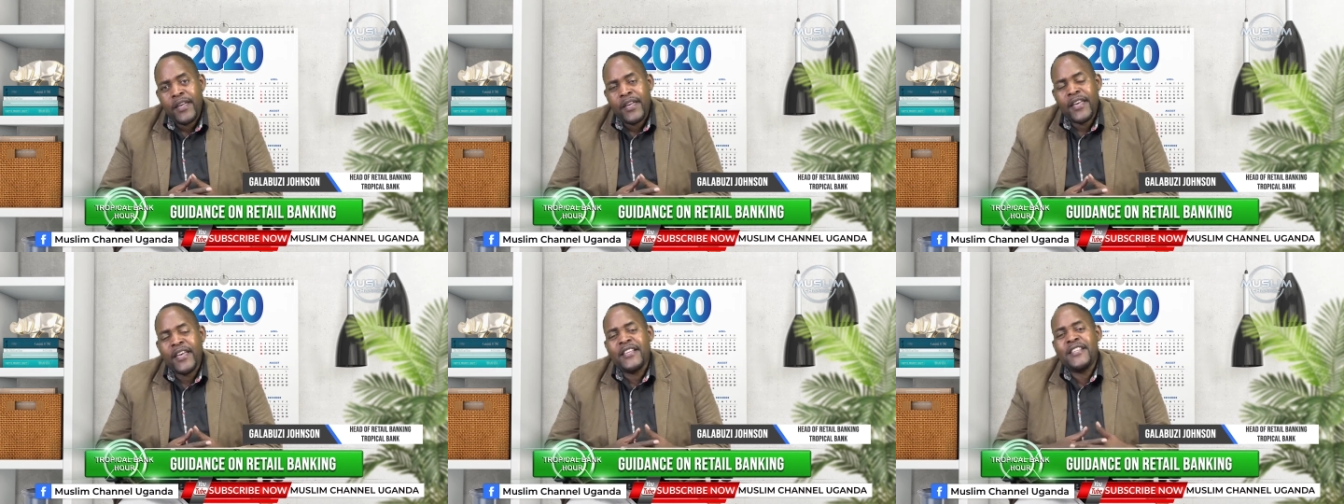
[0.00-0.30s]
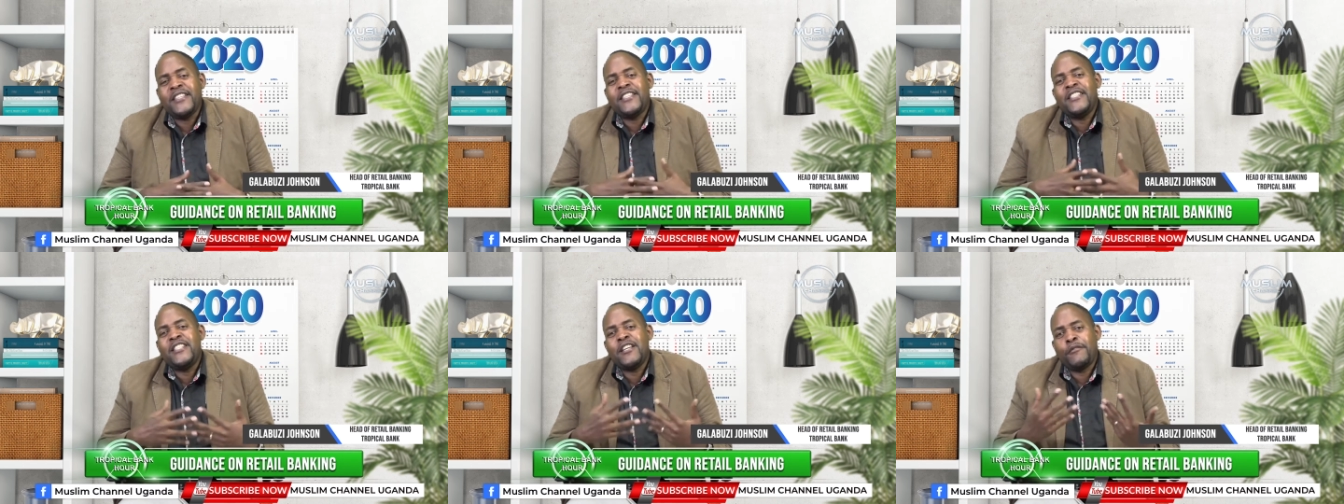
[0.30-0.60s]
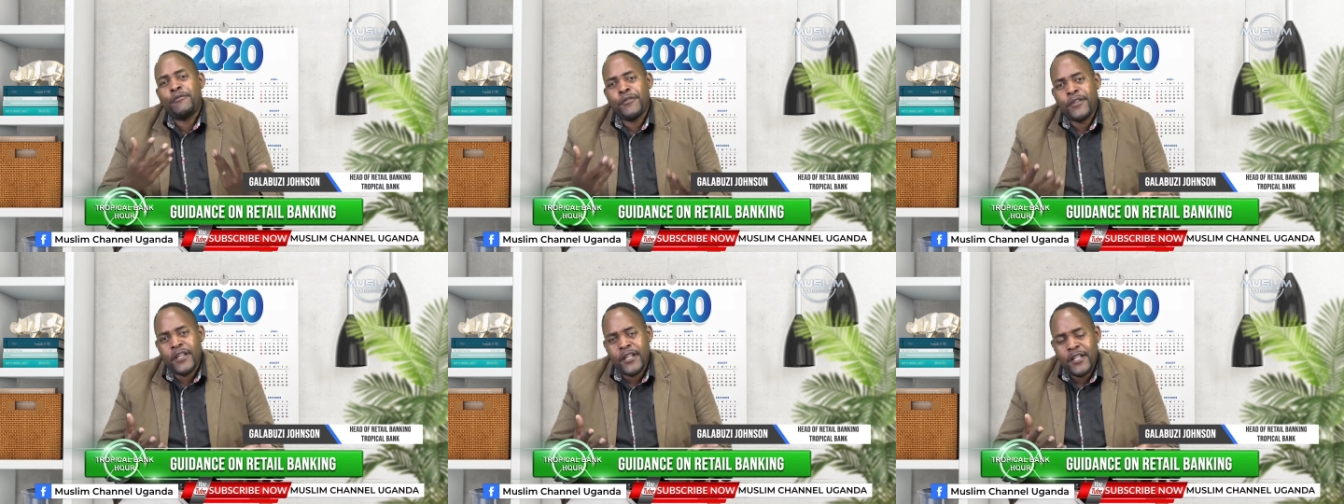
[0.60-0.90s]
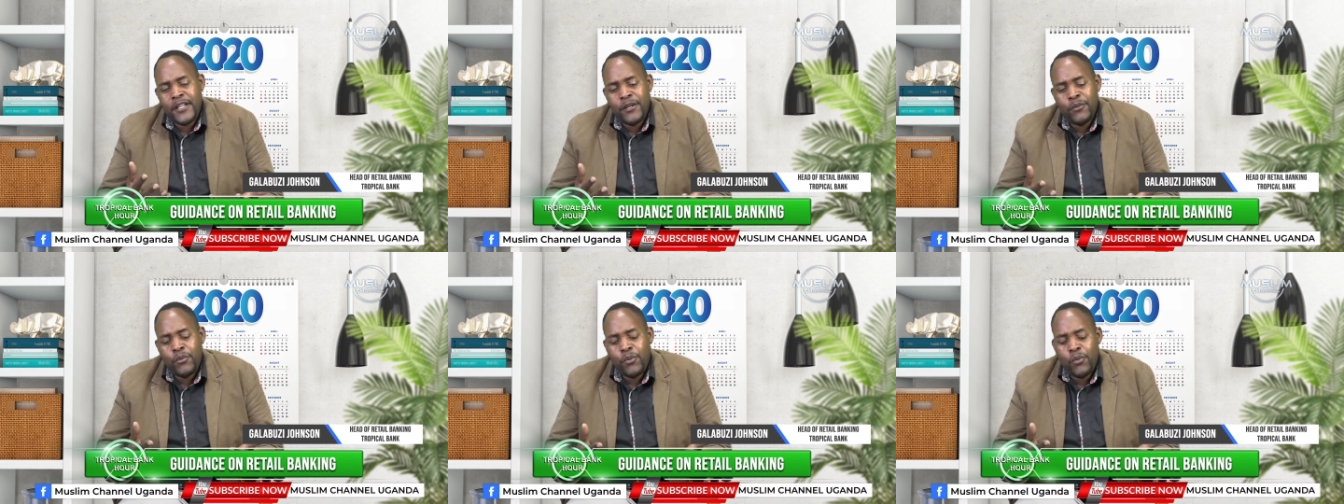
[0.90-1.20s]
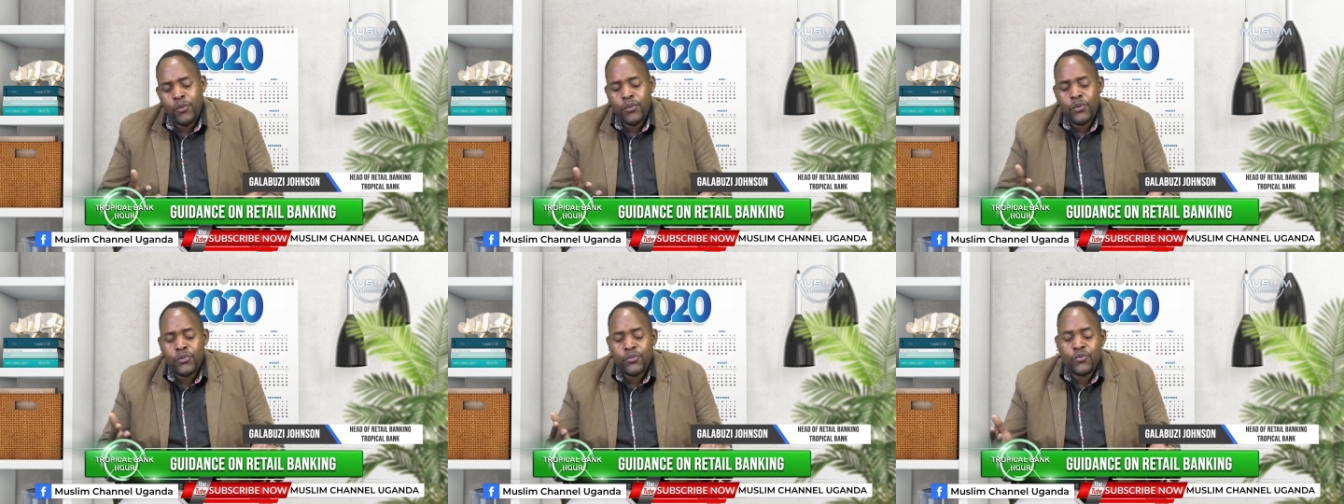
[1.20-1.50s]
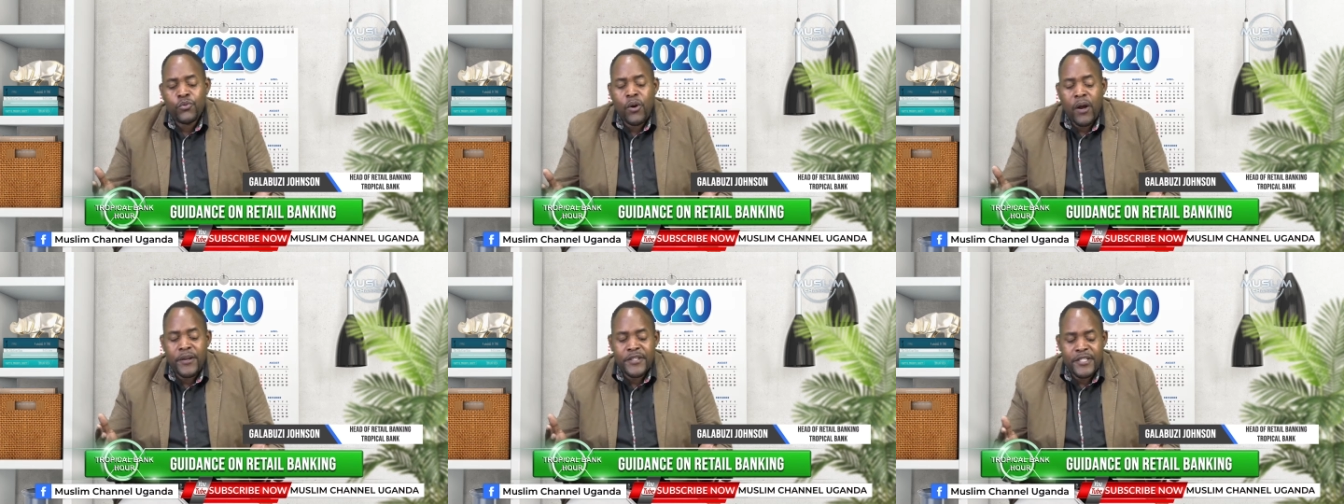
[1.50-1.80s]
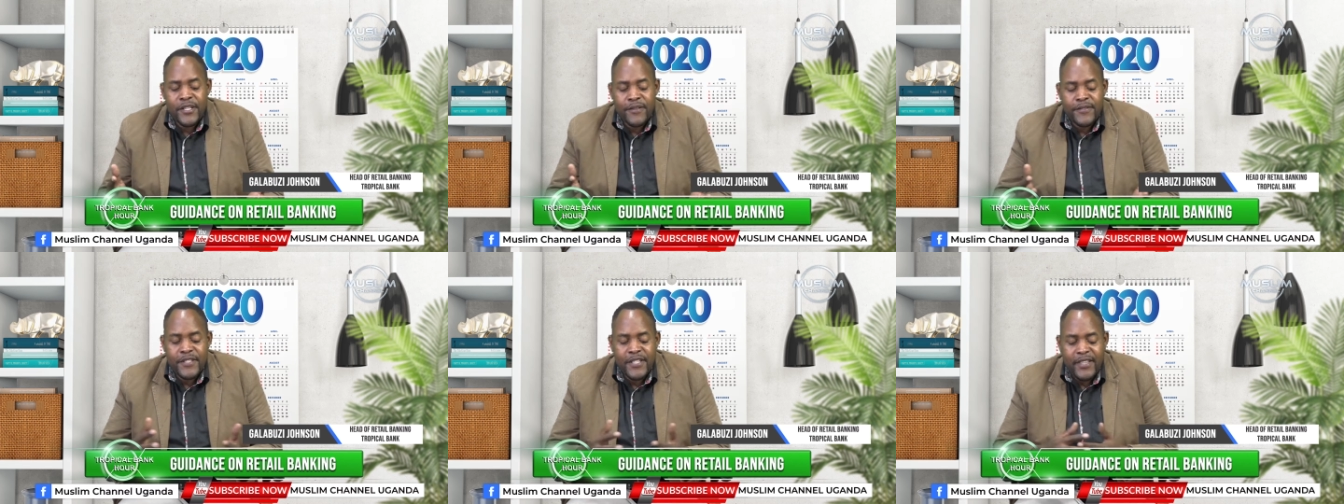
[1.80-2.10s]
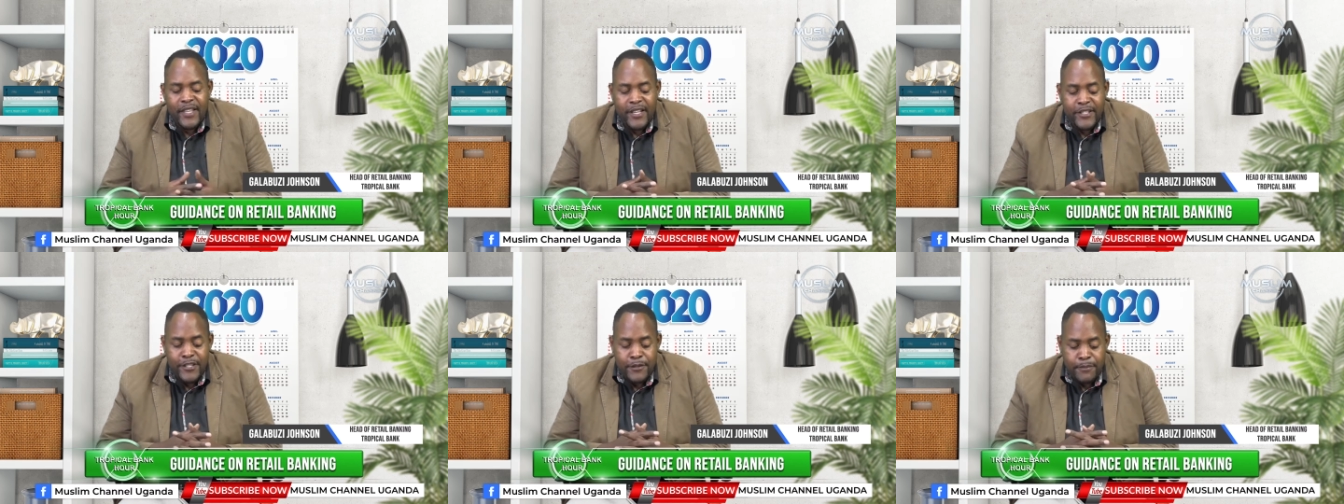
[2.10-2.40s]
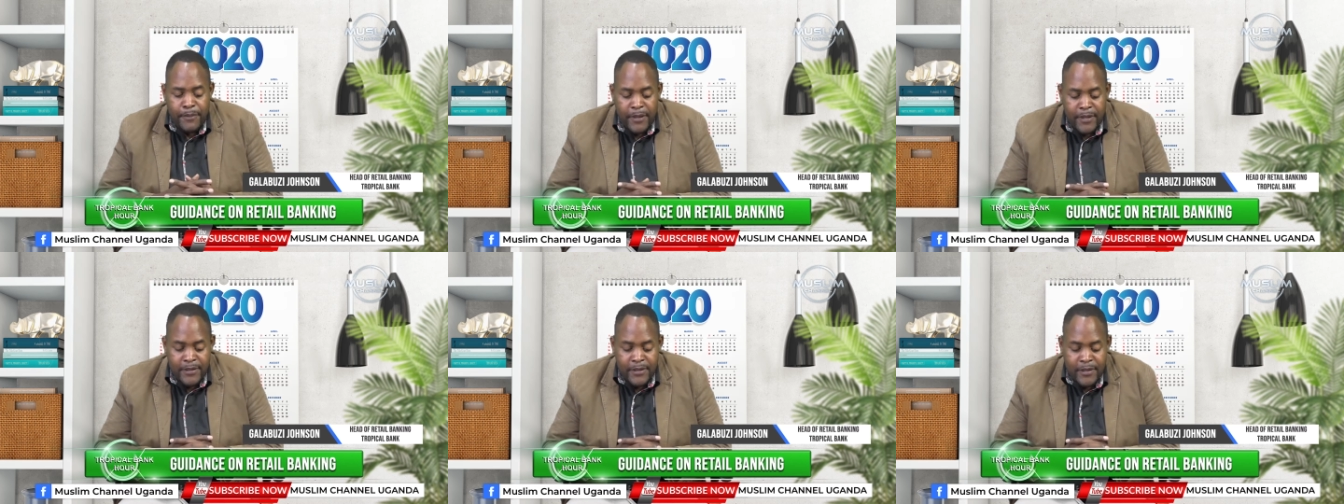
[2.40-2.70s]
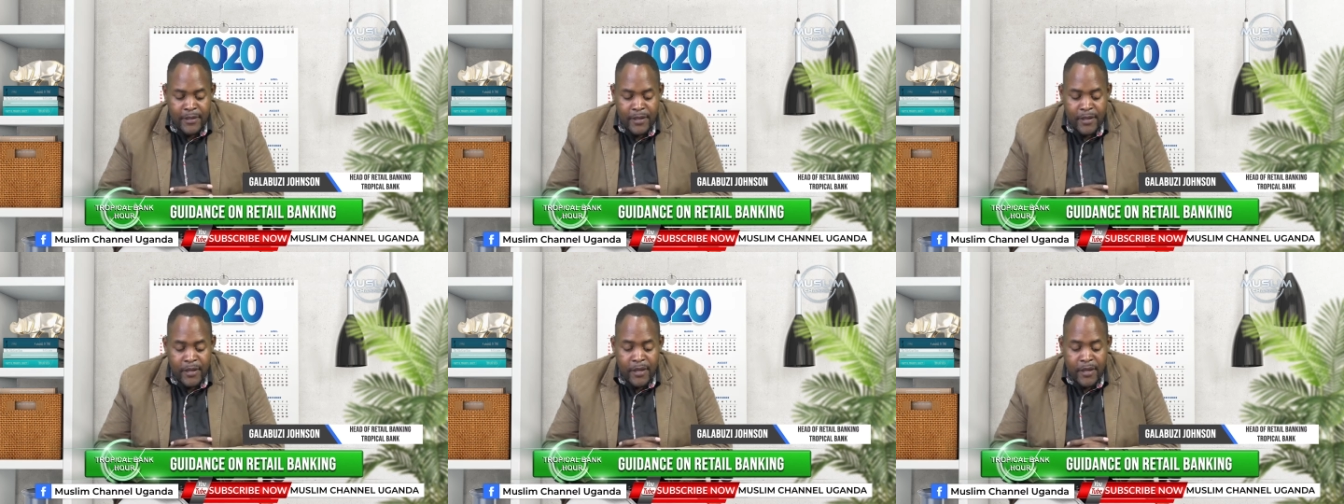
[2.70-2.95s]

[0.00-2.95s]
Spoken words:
and definitely we will grow ourselves in that space.